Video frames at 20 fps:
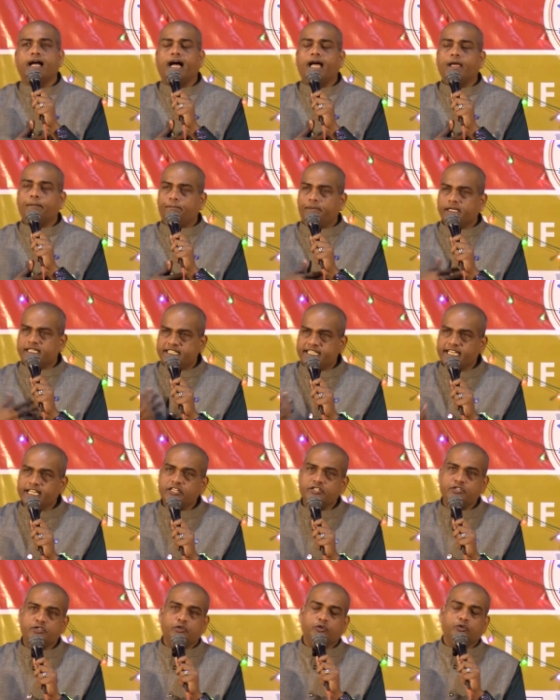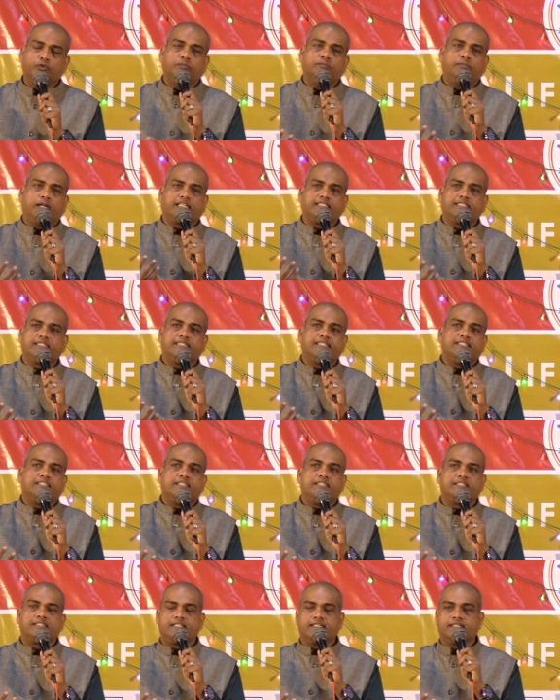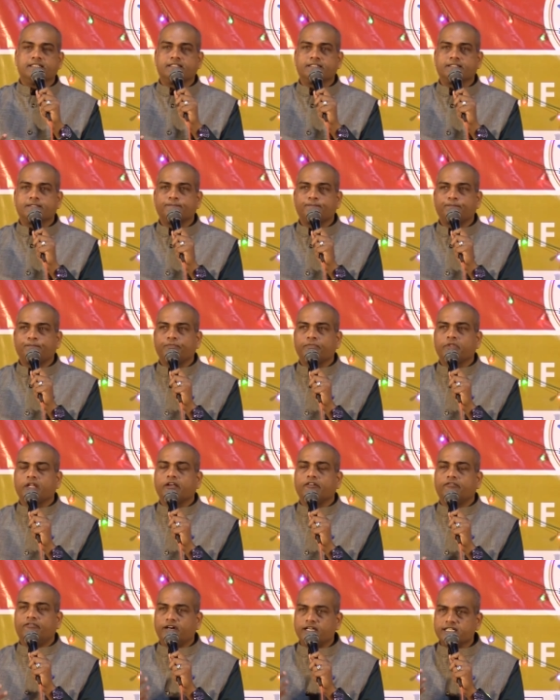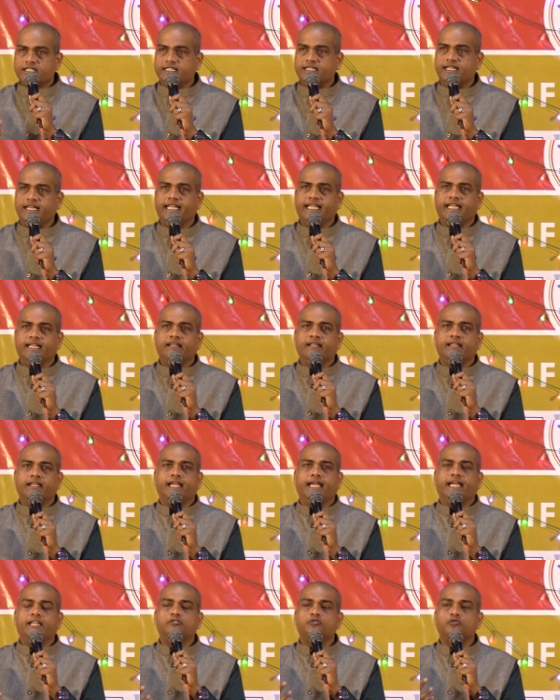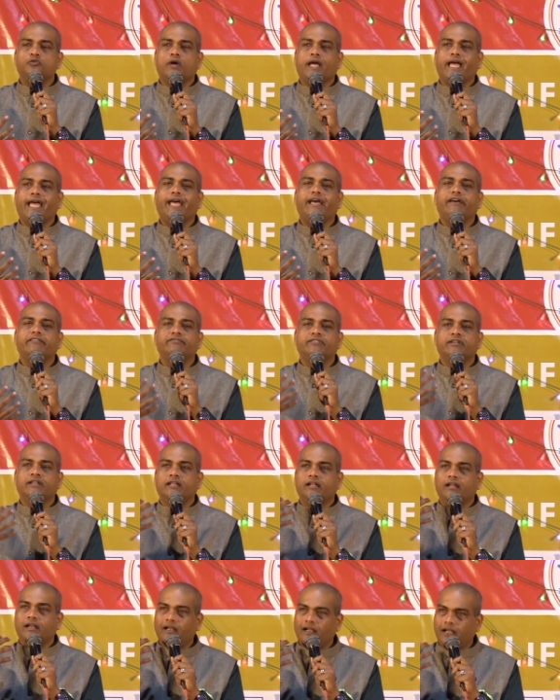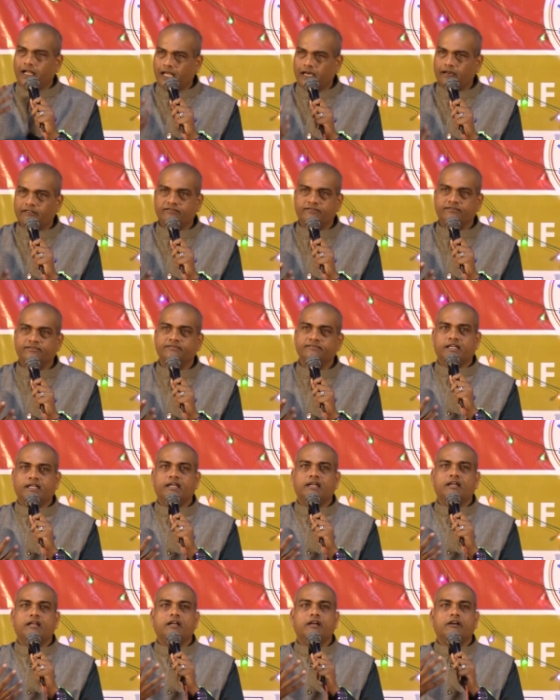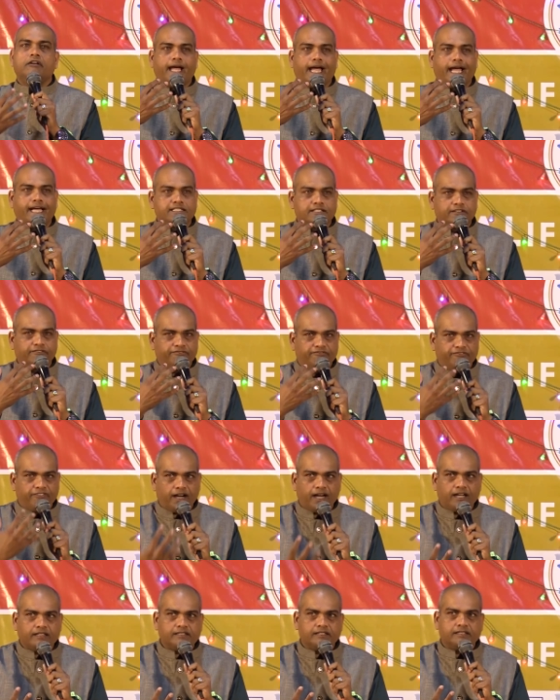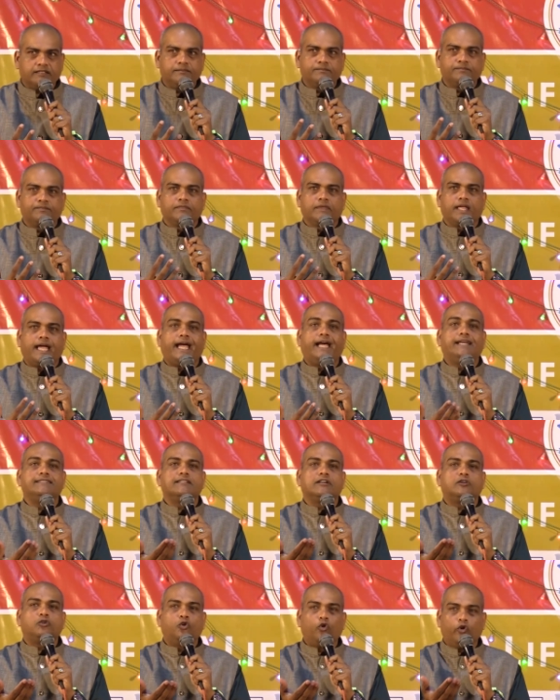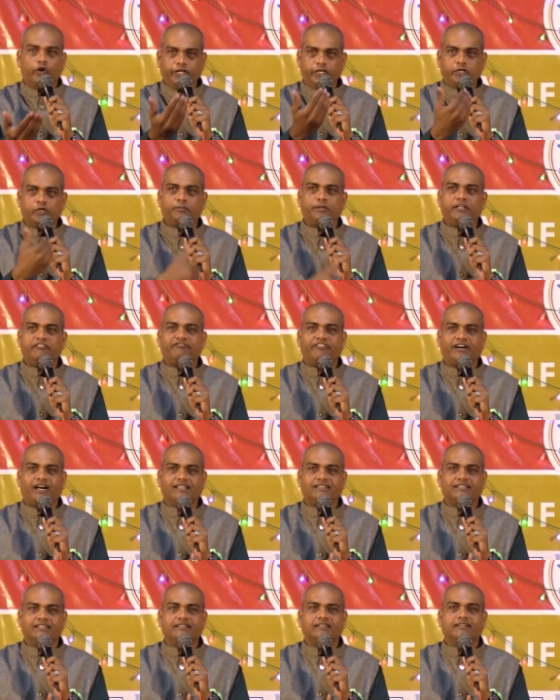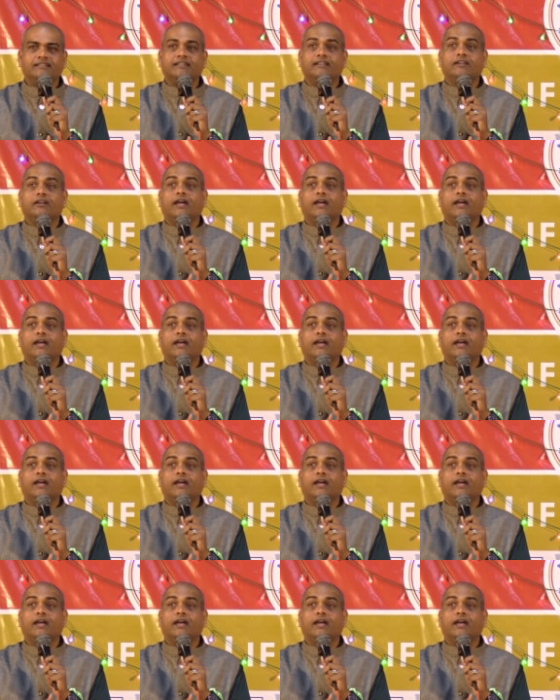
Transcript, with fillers: I beseech you, brothers and sisters, firstly, is to have love. As a father, as a going to be father,